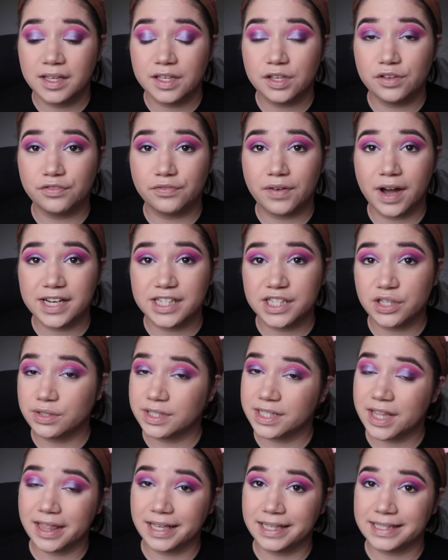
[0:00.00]
you find those
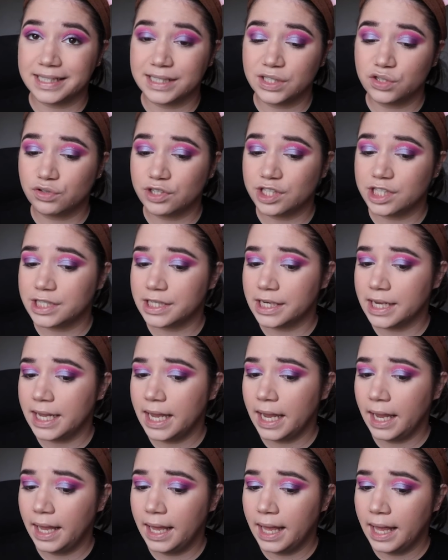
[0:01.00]
things
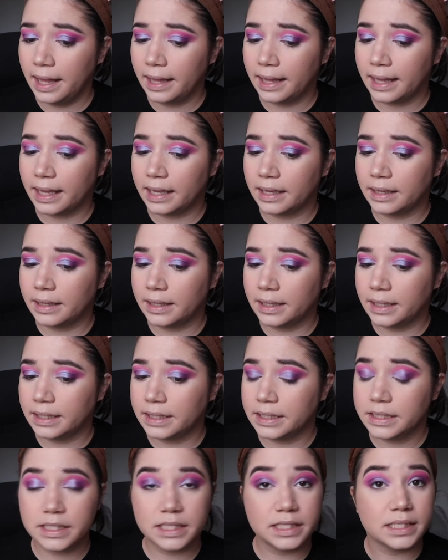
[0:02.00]
interesting.
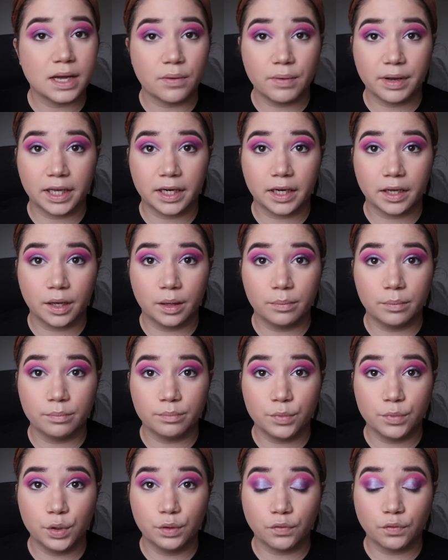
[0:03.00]
And now we're gonna
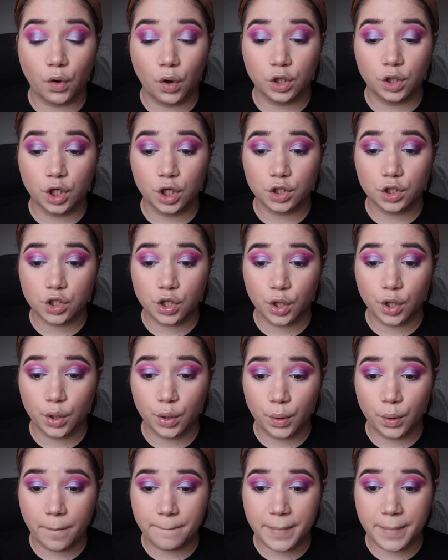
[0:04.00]
move on
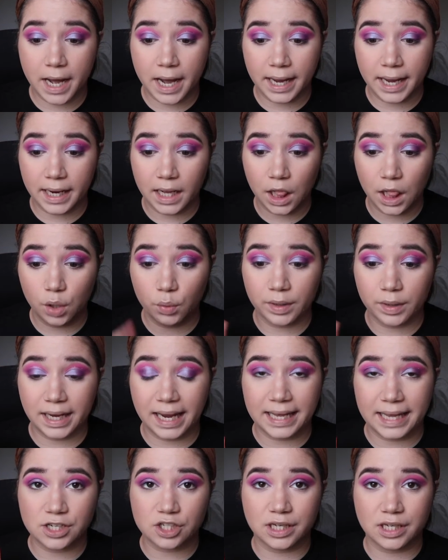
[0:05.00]
to my lower
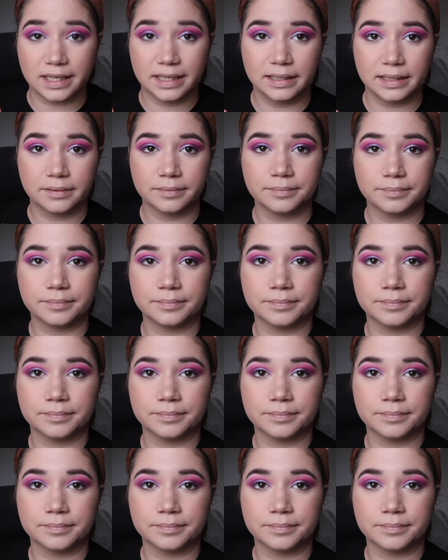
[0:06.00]
lash line.